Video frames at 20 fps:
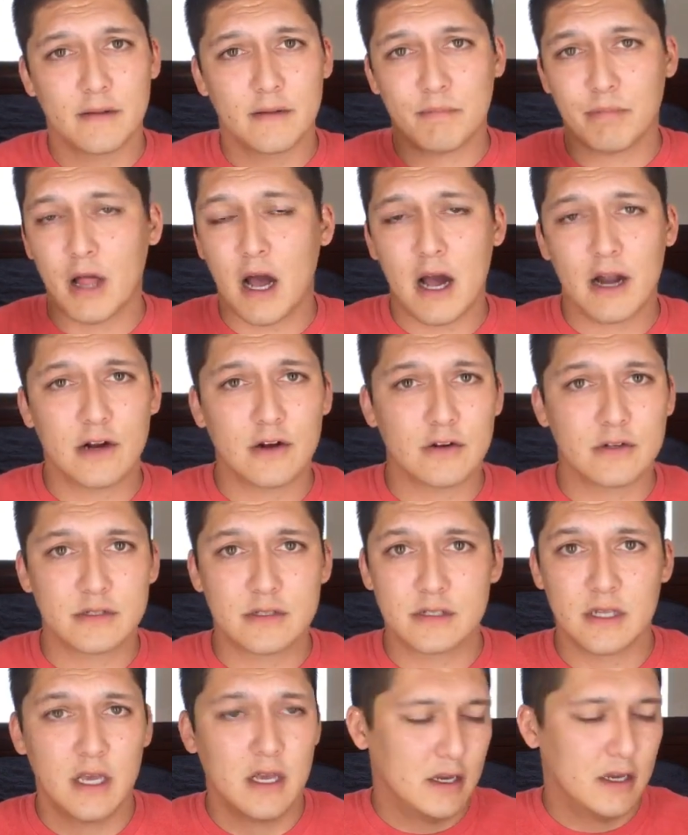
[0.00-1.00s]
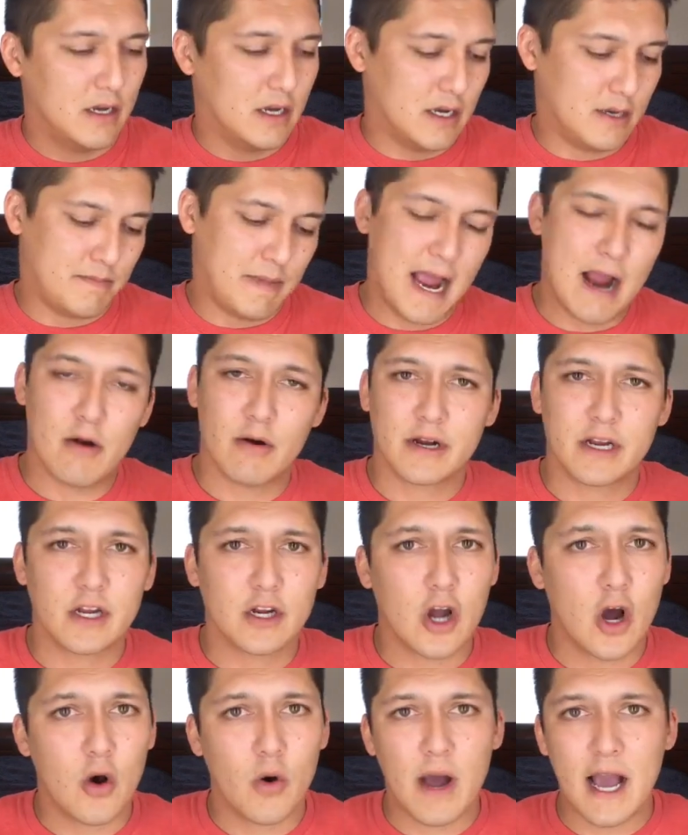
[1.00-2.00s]
The plotters, power could
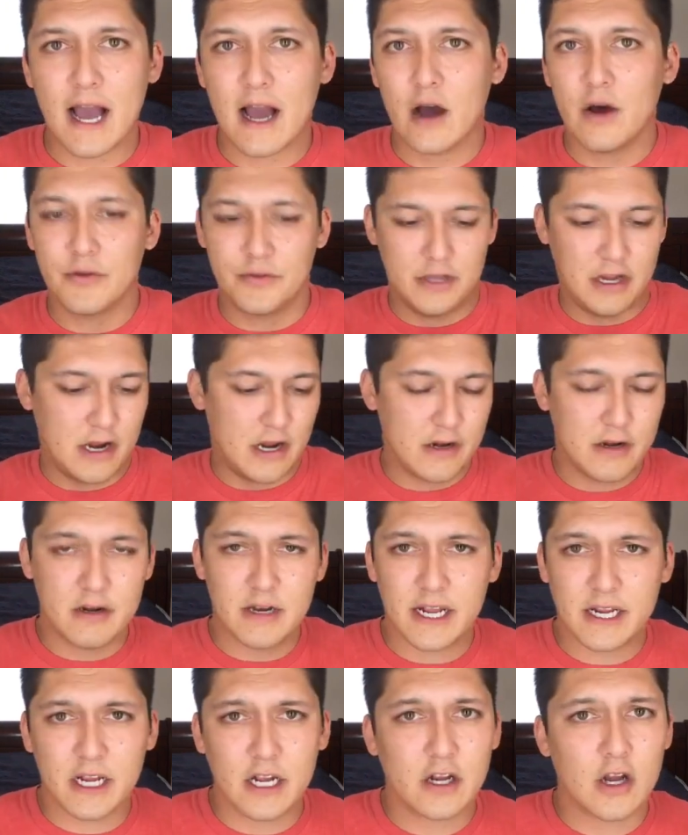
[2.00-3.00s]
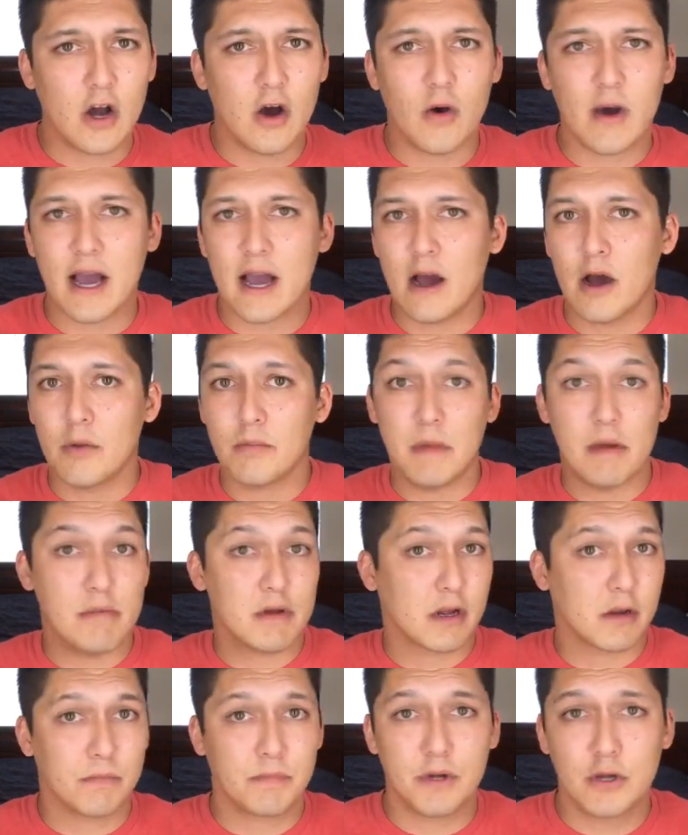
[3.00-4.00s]
go out, the internet could go out, maybe
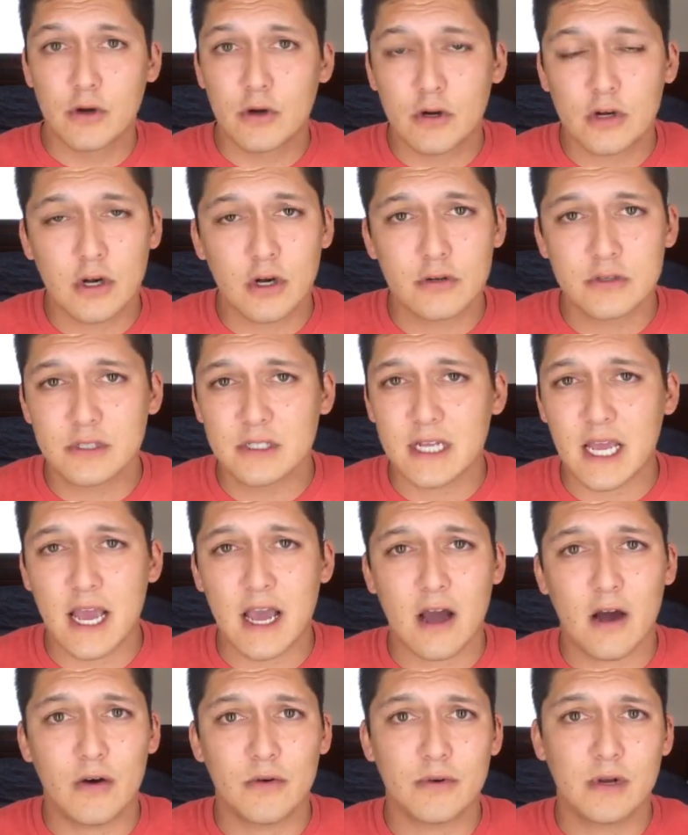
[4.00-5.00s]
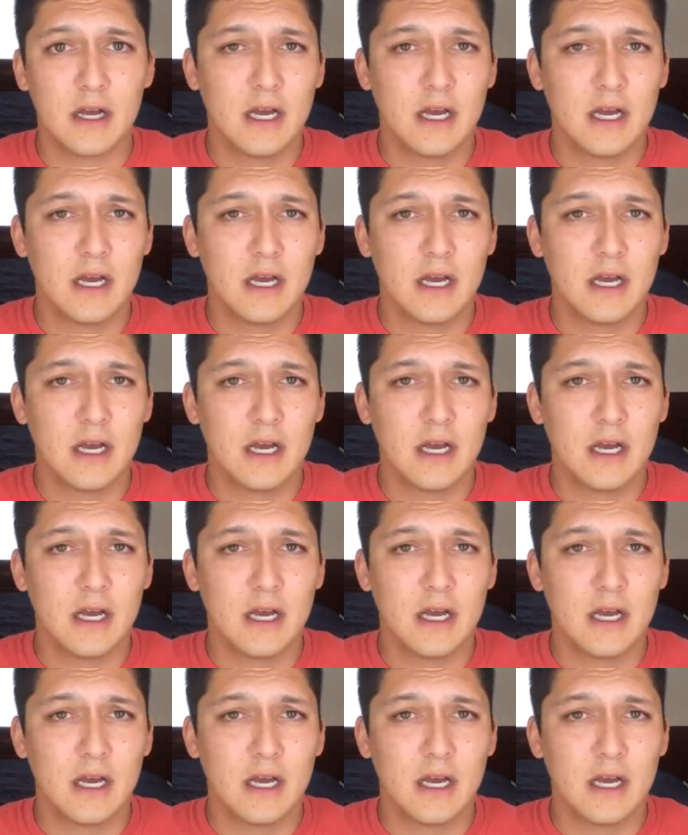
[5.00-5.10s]
your computer goes down,